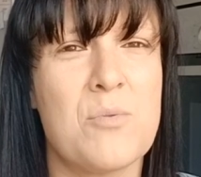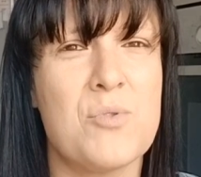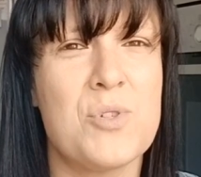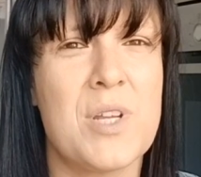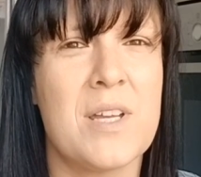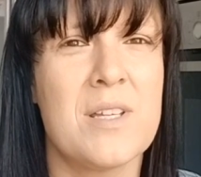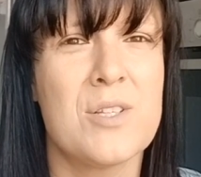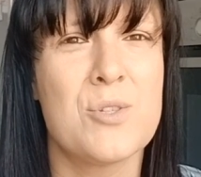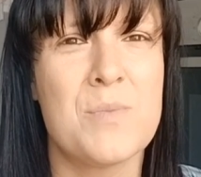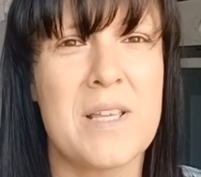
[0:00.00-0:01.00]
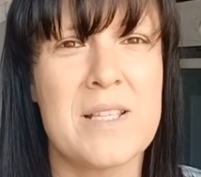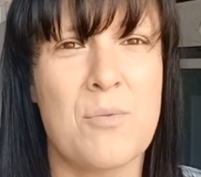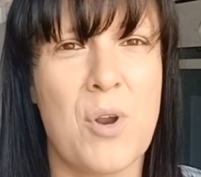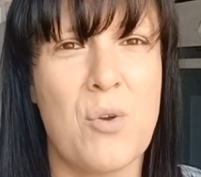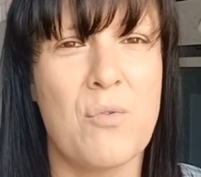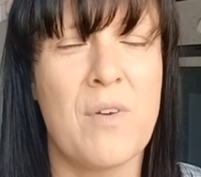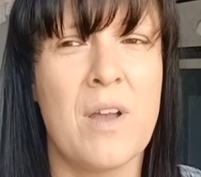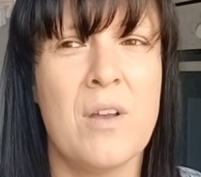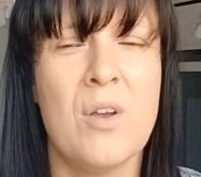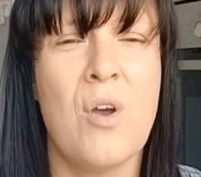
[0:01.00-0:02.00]
I were under, some days I were
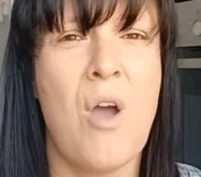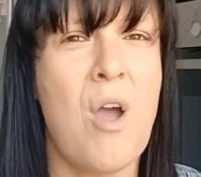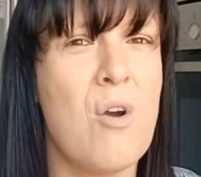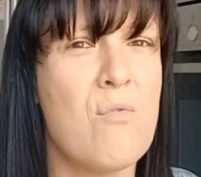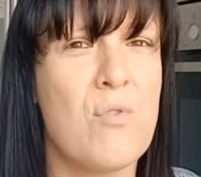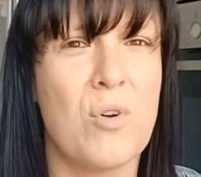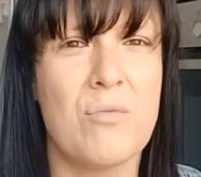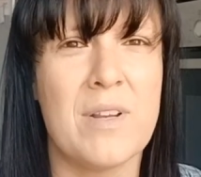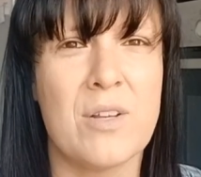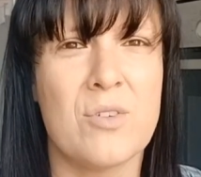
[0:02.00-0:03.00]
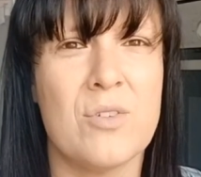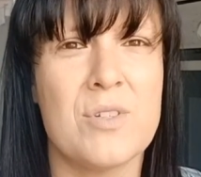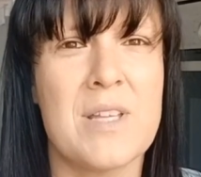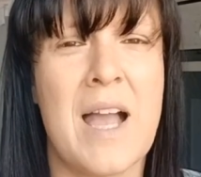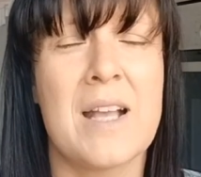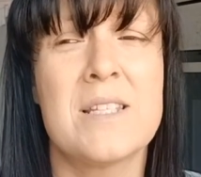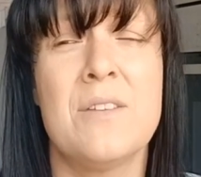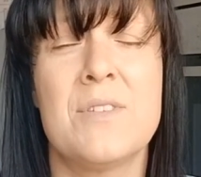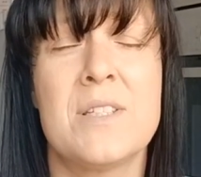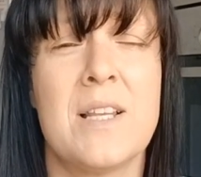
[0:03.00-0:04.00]
over. Overall really good,
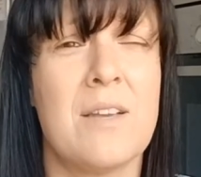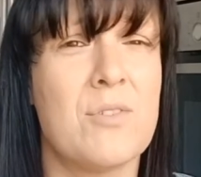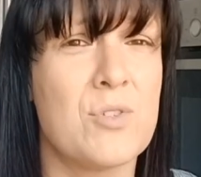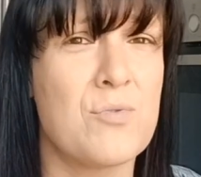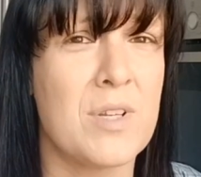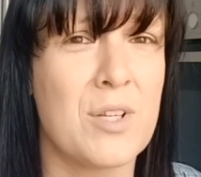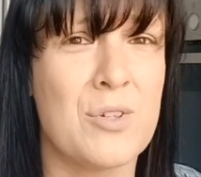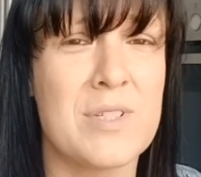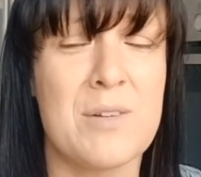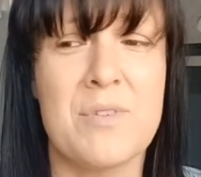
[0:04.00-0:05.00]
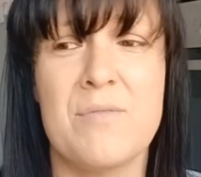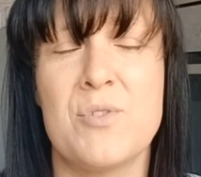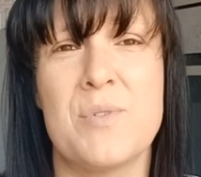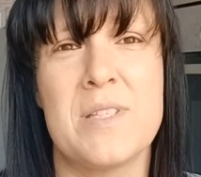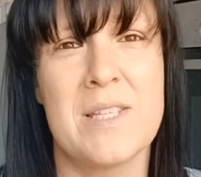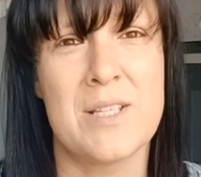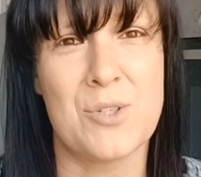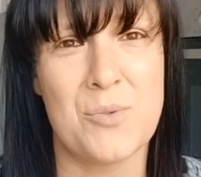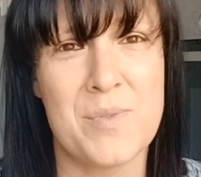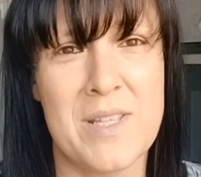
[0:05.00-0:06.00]
activity levels really good. I were even doing
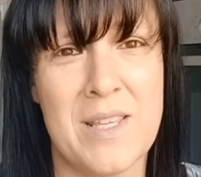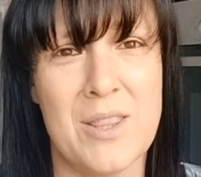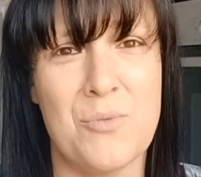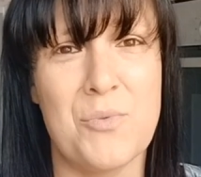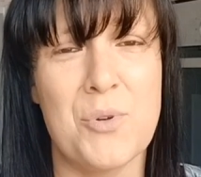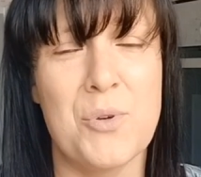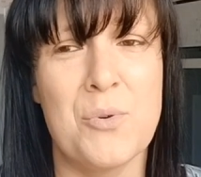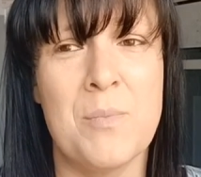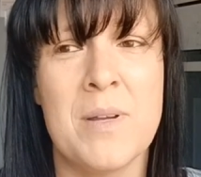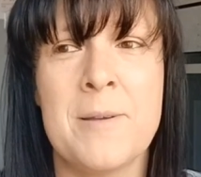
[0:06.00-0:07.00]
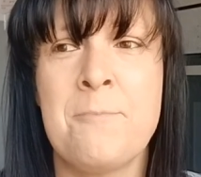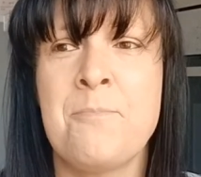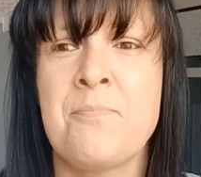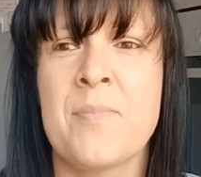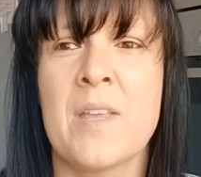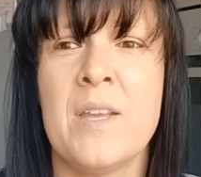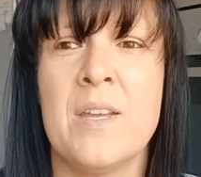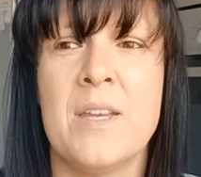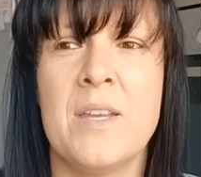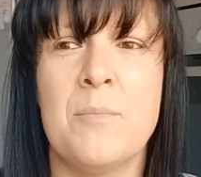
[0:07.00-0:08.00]
sit-ups in the room,
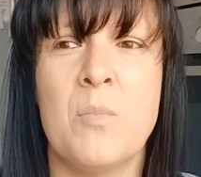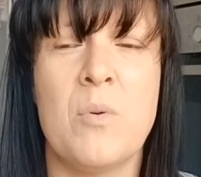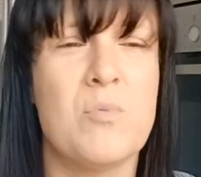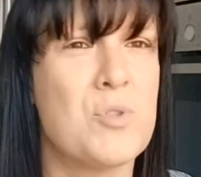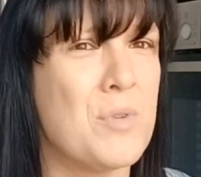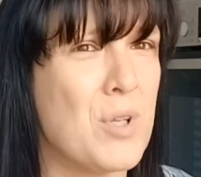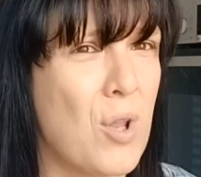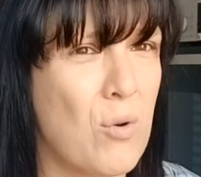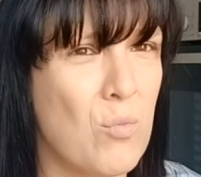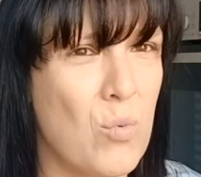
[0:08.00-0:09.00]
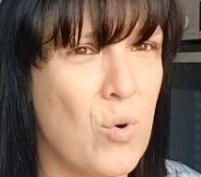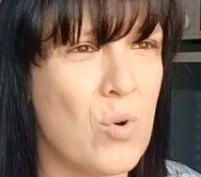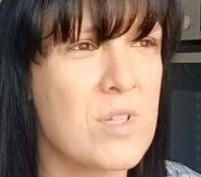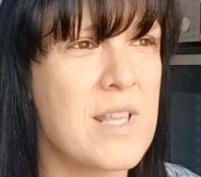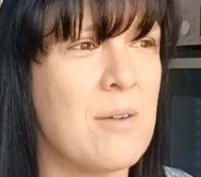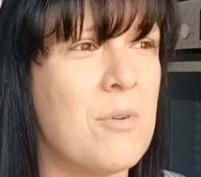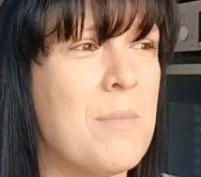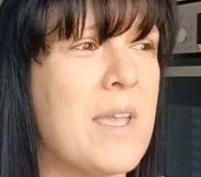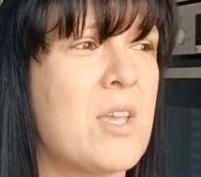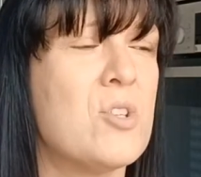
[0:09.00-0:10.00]
we were doing long walks, I were
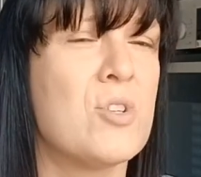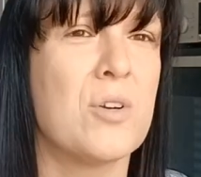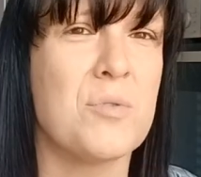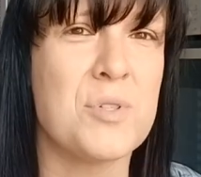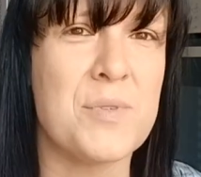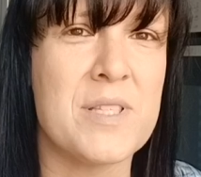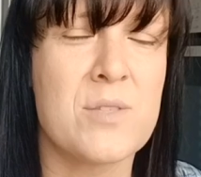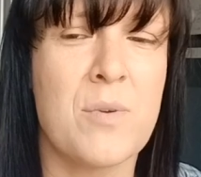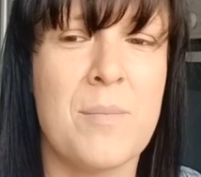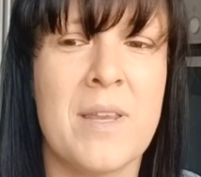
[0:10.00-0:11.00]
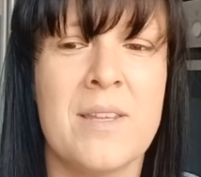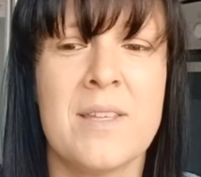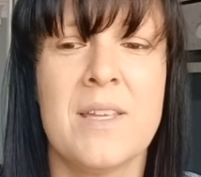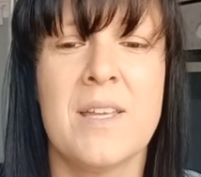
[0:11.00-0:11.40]
making sure I were doing swimming